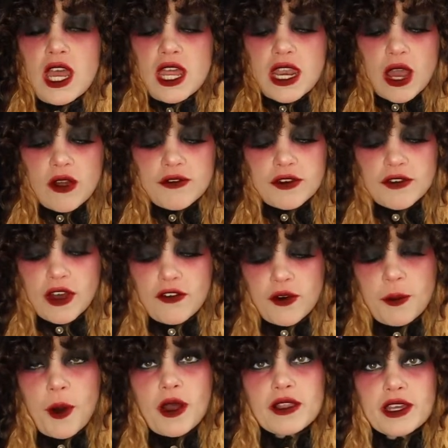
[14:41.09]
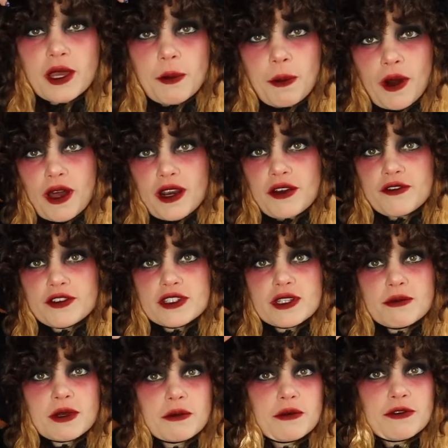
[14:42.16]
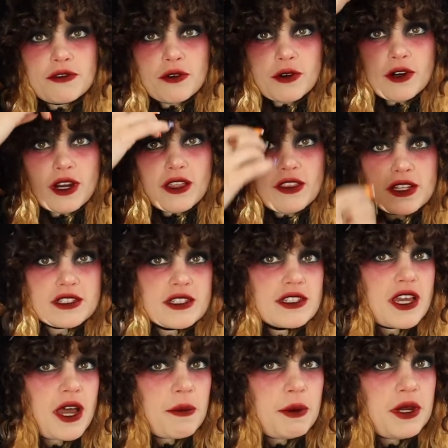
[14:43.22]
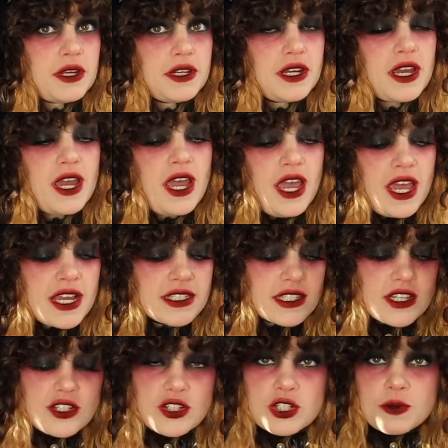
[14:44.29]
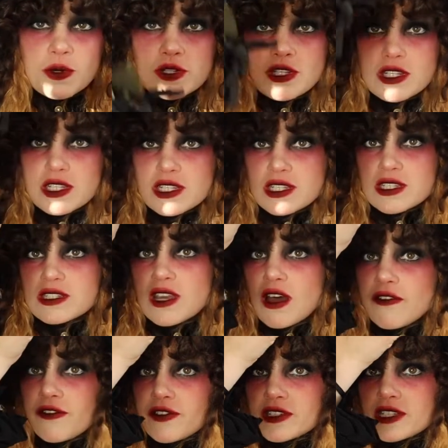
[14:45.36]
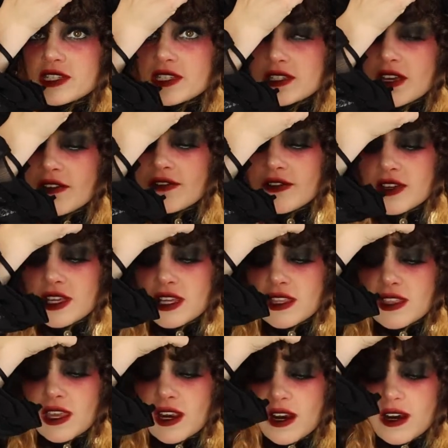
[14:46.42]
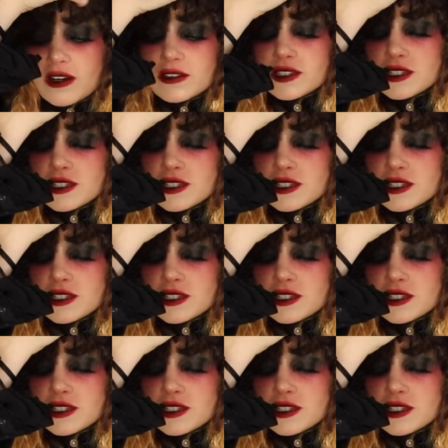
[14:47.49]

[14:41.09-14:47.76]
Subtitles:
Now, if you've ever bought like a bonnet for something before and this has happened, it's because you're supposed to stuff stuff in there.